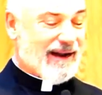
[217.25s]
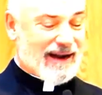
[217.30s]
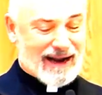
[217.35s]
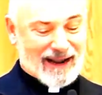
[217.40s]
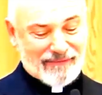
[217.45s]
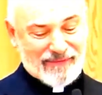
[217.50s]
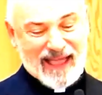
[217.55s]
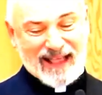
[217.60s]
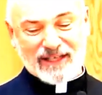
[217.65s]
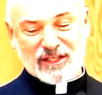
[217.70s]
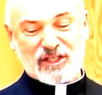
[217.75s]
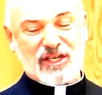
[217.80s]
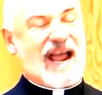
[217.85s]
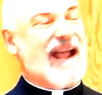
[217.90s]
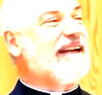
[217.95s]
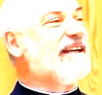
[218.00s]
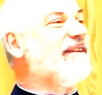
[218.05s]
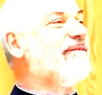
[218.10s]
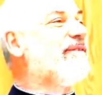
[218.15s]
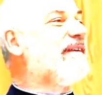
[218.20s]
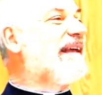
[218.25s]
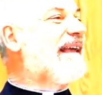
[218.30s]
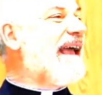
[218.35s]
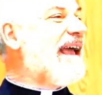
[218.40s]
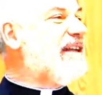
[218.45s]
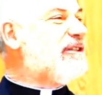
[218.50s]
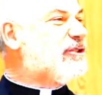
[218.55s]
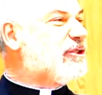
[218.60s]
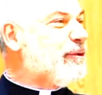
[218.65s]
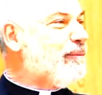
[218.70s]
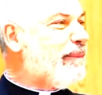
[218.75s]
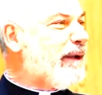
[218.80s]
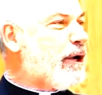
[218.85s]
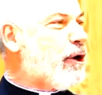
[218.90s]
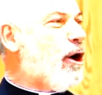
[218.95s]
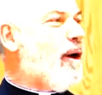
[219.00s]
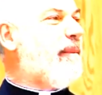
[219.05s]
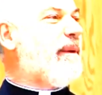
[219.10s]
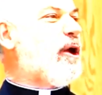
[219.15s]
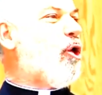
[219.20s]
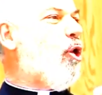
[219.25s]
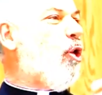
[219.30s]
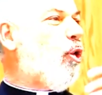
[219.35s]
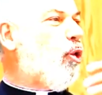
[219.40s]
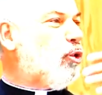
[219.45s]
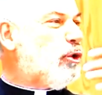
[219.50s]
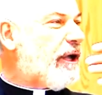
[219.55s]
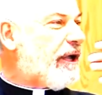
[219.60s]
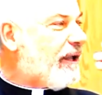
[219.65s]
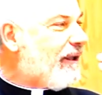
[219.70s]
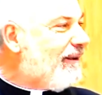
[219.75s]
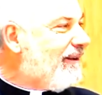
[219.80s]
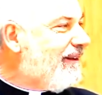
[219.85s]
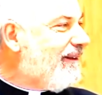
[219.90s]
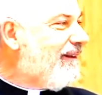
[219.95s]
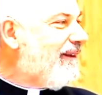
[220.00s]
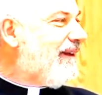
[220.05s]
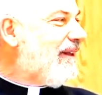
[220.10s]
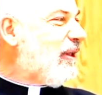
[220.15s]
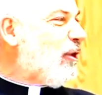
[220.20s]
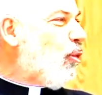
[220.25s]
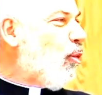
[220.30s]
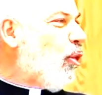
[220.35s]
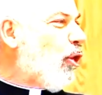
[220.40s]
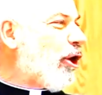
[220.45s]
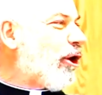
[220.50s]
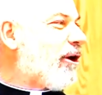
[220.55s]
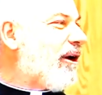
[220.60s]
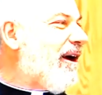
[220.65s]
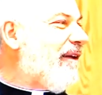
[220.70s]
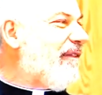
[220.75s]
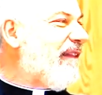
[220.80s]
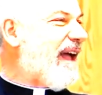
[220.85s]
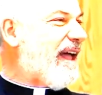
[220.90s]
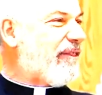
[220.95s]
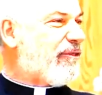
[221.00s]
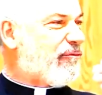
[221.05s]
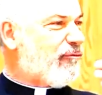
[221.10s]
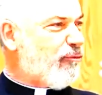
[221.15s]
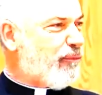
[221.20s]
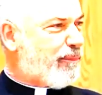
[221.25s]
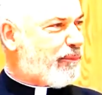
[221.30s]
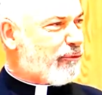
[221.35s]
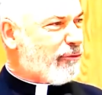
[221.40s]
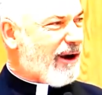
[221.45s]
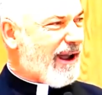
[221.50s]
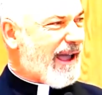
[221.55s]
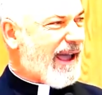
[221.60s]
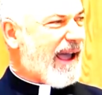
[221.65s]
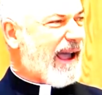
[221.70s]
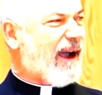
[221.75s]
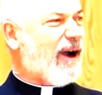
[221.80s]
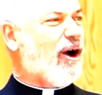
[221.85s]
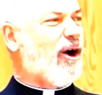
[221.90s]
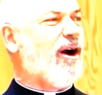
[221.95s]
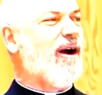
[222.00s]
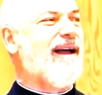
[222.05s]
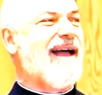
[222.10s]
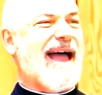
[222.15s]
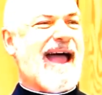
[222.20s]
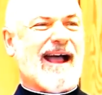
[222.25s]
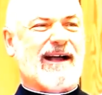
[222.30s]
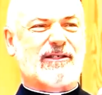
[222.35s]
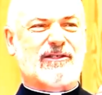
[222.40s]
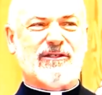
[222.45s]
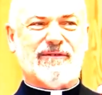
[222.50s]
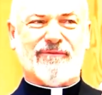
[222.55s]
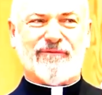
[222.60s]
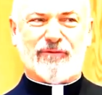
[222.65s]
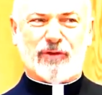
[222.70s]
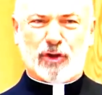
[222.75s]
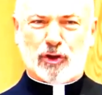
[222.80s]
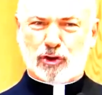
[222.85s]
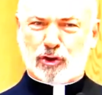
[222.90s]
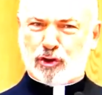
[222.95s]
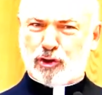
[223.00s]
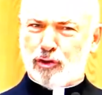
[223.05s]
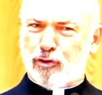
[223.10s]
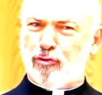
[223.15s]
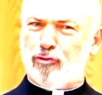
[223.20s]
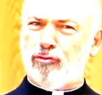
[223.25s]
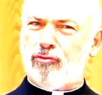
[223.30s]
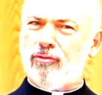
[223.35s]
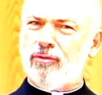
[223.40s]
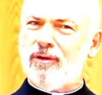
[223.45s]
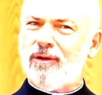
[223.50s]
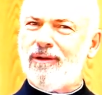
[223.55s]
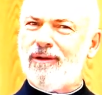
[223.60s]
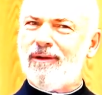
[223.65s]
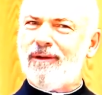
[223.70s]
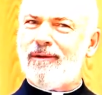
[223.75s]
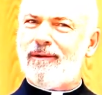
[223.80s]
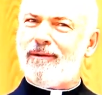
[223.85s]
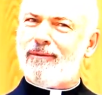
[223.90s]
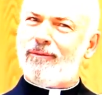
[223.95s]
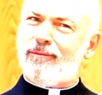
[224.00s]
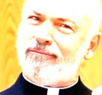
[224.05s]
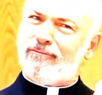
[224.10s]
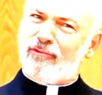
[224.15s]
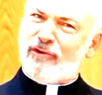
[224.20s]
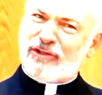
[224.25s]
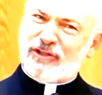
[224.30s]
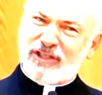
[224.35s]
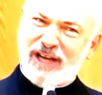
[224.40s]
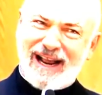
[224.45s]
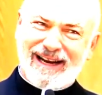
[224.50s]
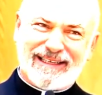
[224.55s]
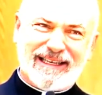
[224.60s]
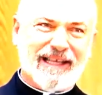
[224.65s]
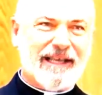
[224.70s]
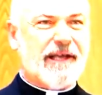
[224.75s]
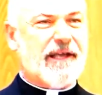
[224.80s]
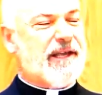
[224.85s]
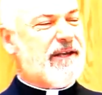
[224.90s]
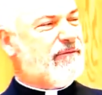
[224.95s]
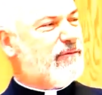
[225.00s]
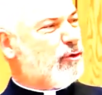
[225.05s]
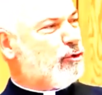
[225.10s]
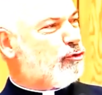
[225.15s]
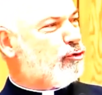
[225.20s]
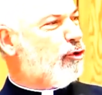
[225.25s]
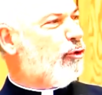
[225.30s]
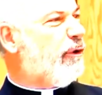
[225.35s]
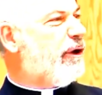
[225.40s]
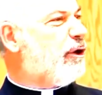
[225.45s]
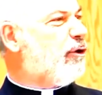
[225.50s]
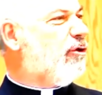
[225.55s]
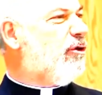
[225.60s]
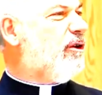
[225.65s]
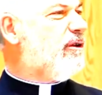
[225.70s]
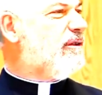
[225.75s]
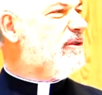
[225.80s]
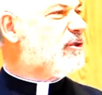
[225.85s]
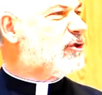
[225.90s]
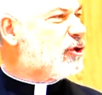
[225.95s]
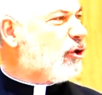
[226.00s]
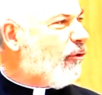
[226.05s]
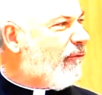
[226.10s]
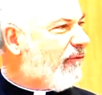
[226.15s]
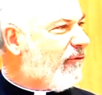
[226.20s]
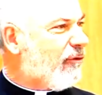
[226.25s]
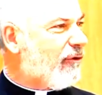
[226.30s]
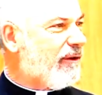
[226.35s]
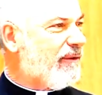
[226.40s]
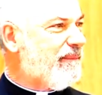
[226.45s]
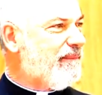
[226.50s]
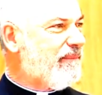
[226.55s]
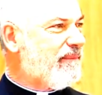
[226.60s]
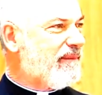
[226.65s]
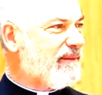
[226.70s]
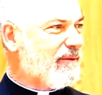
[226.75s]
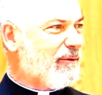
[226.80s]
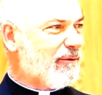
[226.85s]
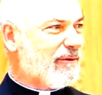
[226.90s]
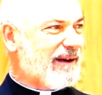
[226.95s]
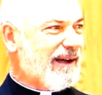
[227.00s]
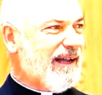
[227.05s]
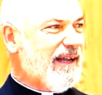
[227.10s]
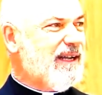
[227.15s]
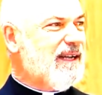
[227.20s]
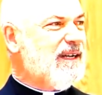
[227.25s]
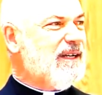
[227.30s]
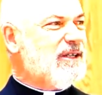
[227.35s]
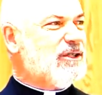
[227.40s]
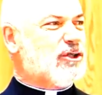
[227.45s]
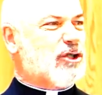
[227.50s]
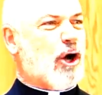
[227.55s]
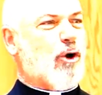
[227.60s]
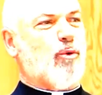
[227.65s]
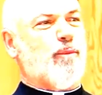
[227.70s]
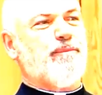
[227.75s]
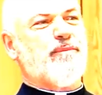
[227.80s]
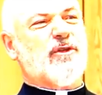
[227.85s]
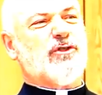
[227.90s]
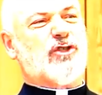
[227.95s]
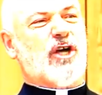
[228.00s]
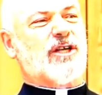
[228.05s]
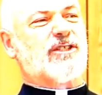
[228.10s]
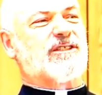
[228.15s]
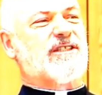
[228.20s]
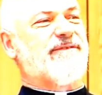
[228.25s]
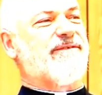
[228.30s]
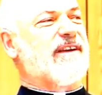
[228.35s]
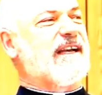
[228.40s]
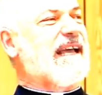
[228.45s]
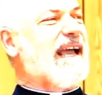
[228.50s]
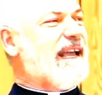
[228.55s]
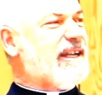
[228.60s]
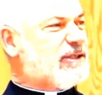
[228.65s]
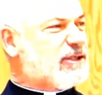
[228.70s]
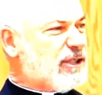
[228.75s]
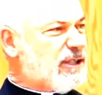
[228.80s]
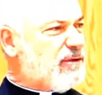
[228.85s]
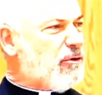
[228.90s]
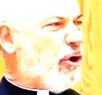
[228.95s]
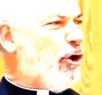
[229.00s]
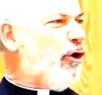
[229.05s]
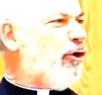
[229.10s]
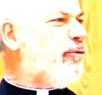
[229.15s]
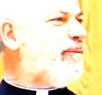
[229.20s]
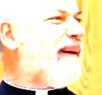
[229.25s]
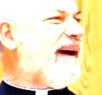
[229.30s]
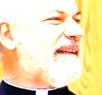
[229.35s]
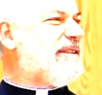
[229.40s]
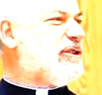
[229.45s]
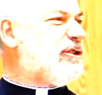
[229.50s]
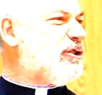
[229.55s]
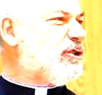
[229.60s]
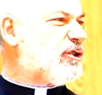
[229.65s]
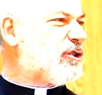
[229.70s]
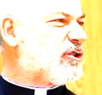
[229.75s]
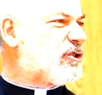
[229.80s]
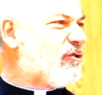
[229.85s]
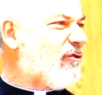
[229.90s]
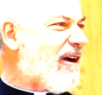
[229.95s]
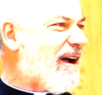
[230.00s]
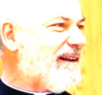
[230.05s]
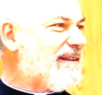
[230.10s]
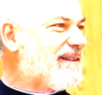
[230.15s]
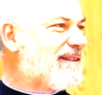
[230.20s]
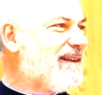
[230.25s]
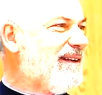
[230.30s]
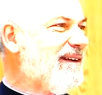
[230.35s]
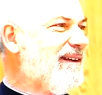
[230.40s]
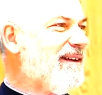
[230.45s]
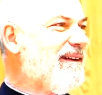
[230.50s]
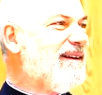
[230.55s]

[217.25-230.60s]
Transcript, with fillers: And that's sanctification, becoming holy. You work on that through prayer, acts of virtue, rejecting evil, doing good, and so forth. Okay? So, justification earned by Jesus Christ.